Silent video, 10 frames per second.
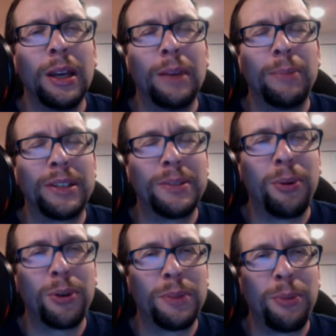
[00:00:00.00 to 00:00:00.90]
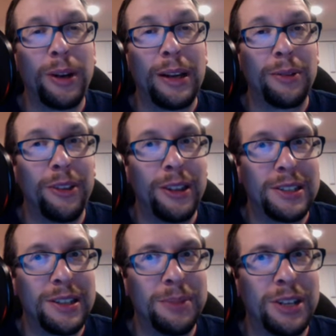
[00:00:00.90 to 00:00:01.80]
But it's important to point out that
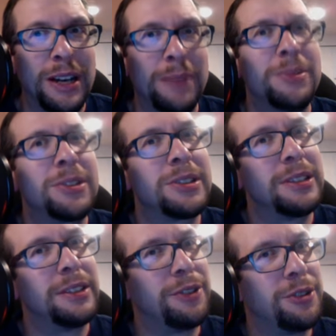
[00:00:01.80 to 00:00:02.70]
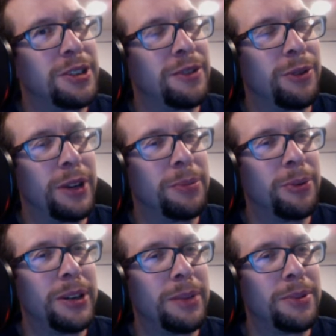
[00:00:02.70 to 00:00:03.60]
sometimes, if you're using floating
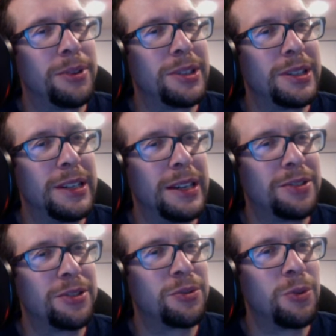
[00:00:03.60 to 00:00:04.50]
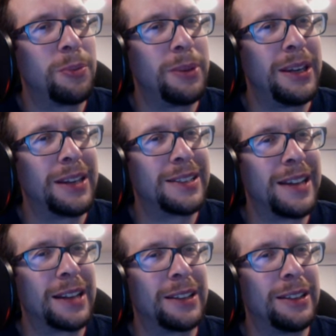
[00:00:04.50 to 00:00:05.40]
point numbers, the answers won't be
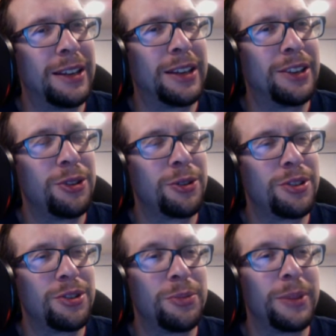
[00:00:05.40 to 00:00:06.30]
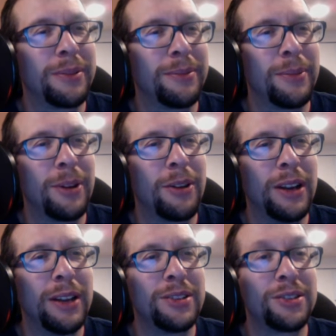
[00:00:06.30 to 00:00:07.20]
exactly like you're assuming. All
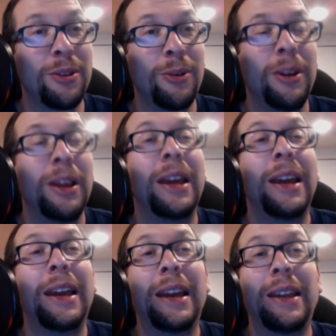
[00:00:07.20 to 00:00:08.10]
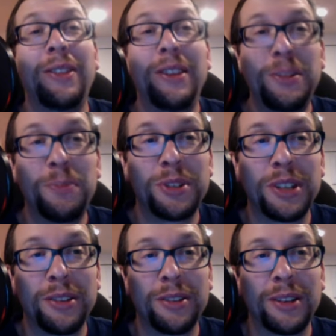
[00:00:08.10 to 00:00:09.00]
right, so in this
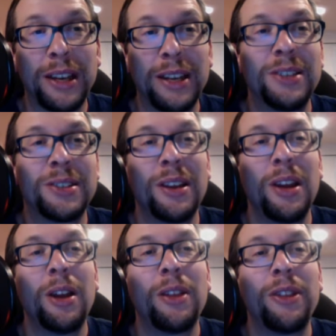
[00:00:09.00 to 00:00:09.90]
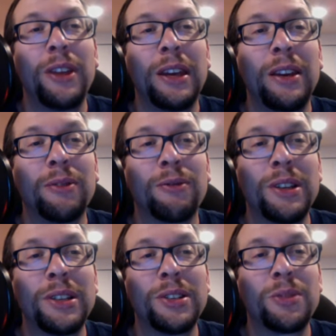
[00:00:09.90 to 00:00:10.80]
particular case, the
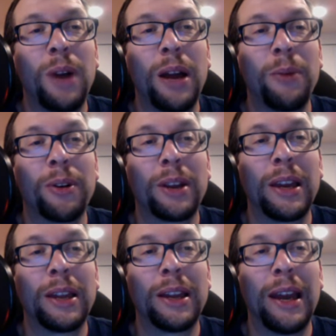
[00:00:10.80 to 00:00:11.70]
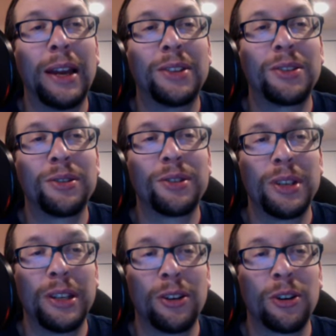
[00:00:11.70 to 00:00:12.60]
reasons why we were getting answers
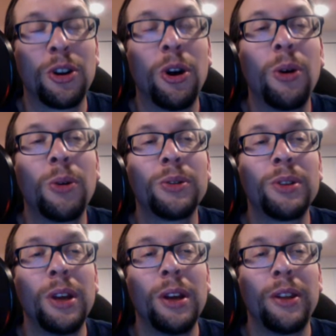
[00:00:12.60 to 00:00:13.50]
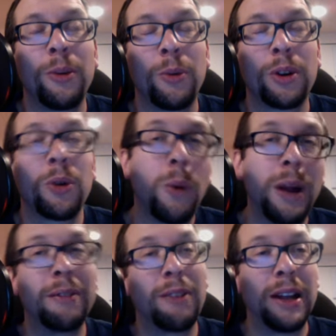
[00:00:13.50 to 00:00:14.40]
in our code that weren't
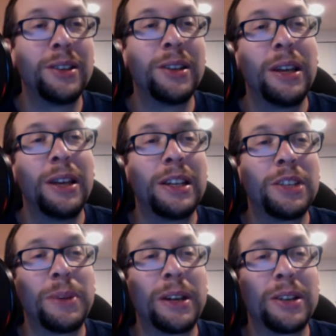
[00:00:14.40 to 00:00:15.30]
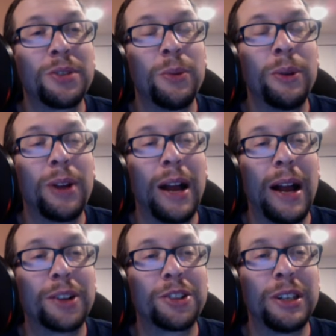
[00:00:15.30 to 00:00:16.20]
quite right is because we were
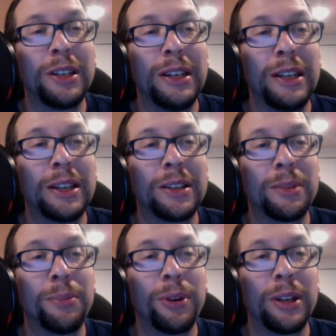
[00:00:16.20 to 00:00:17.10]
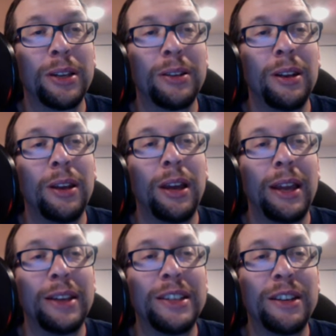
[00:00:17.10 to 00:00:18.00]
actually needing to put in
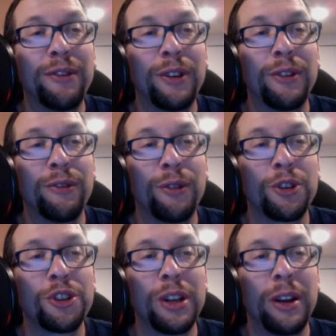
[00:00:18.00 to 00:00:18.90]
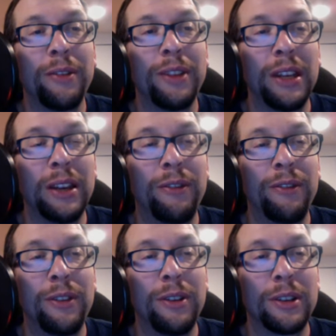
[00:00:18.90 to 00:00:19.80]
a different version of the if
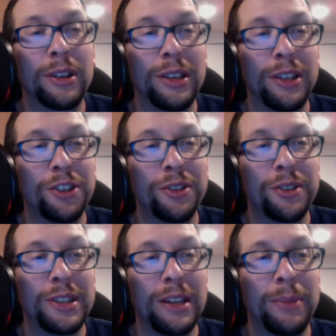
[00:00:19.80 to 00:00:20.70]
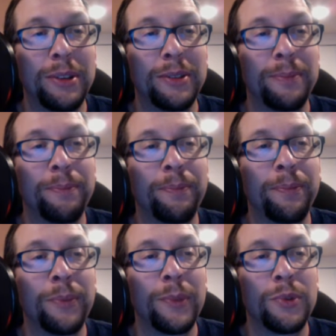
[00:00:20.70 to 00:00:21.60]
conditional statement.
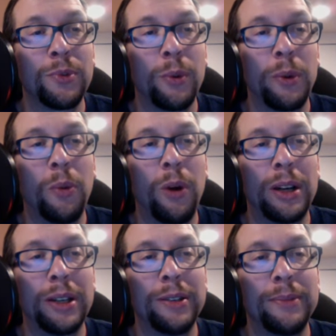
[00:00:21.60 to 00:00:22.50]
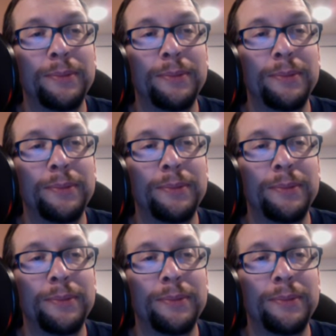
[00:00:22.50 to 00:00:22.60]
So what we wanted,